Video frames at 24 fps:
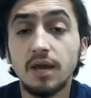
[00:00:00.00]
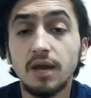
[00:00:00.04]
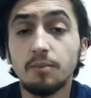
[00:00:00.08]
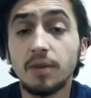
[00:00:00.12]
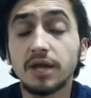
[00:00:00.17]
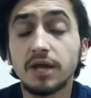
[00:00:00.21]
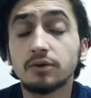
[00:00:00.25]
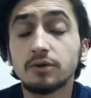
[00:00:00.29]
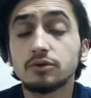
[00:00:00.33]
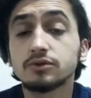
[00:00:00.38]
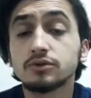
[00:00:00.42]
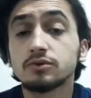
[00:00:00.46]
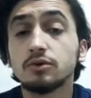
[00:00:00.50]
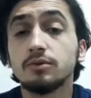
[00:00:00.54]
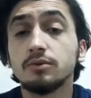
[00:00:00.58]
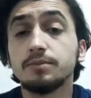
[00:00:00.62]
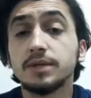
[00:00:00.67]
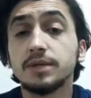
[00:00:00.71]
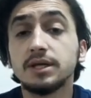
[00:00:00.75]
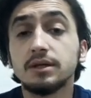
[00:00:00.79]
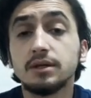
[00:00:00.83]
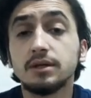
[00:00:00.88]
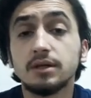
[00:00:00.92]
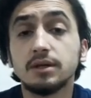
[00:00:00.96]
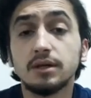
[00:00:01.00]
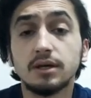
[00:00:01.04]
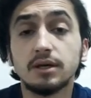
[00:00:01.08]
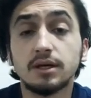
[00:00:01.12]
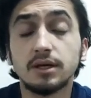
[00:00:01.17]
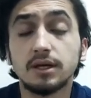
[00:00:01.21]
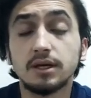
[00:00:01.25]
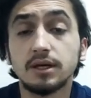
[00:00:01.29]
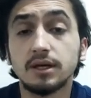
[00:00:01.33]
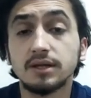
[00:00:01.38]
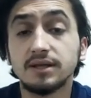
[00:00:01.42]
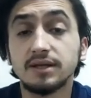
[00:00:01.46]
microscopic,
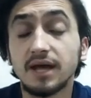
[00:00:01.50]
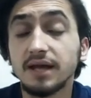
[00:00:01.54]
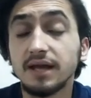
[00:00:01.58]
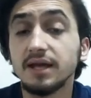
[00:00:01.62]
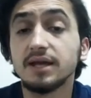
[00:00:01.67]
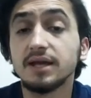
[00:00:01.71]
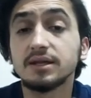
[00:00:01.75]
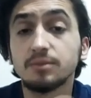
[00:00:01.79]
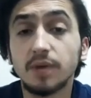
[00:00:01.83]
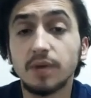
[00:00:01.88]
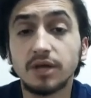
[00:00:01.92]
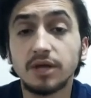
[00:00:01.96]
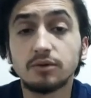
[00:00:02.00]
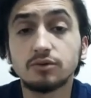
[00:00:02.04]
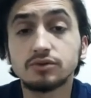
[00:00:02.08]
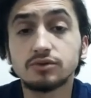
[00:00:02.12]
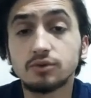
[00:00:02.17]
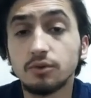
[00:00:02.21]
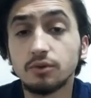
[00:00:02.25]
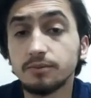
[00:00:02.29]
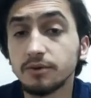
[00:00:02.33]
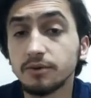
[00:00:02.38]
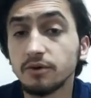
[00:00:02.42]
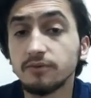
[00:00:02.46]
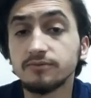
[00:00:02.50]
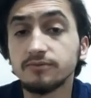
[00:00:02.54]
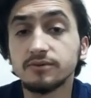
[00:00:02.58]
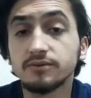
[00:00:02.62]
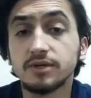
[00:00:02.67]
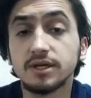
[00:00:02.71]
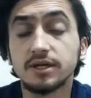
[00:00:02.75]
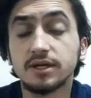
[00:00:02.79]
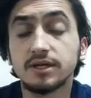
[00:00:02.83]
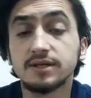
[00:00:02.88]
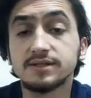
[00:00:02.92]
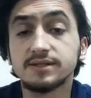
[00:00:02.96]
direct microscopy of
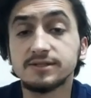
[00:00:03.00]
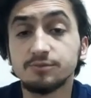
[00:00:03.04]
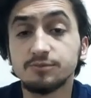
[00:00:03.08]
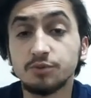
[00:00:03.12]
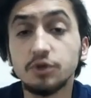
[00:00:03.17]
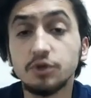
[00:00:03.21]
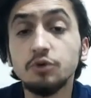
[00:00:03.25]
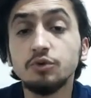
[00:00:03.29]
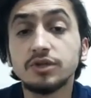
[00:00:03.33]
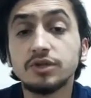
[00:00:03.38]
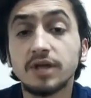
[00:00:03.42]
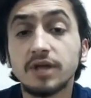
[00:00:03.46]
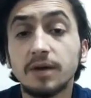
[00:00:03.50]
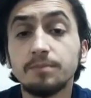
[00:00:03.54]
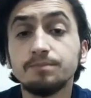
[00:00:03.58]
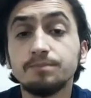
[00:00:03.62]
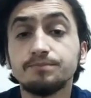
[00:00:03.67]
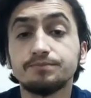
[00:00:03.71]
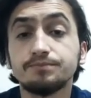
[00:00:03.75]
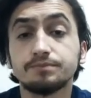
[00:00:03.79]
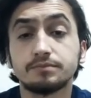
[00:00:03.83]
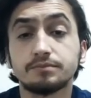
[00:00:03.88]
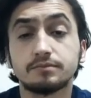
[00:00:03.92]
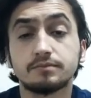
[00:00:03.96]
sputum.